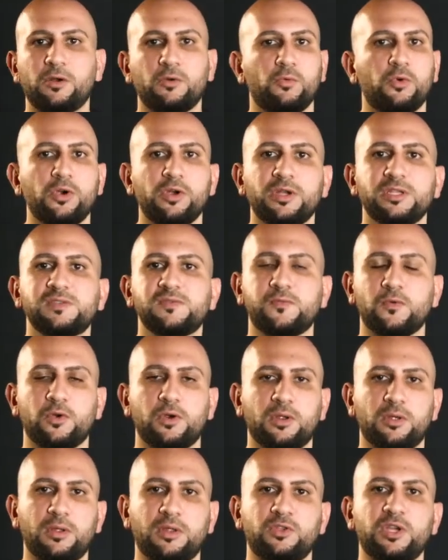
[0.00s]
words
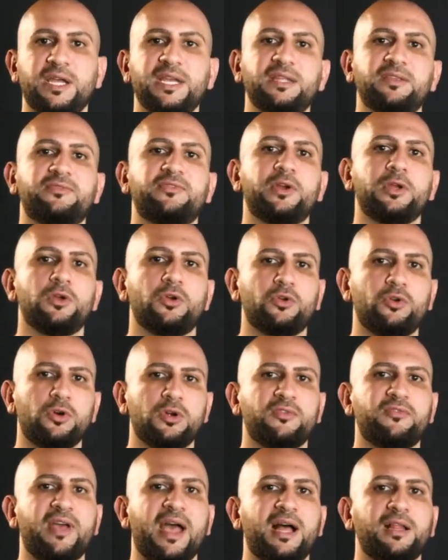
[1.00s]
to identify your
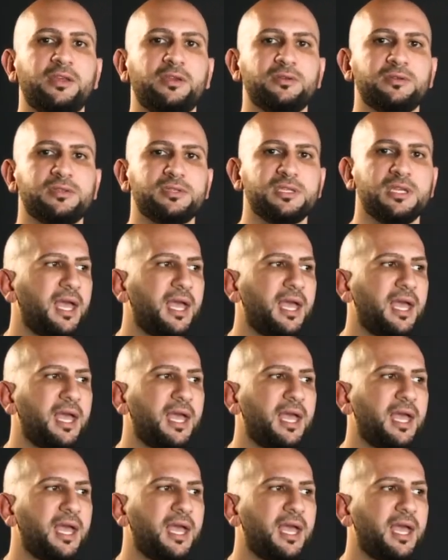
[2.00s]
core values.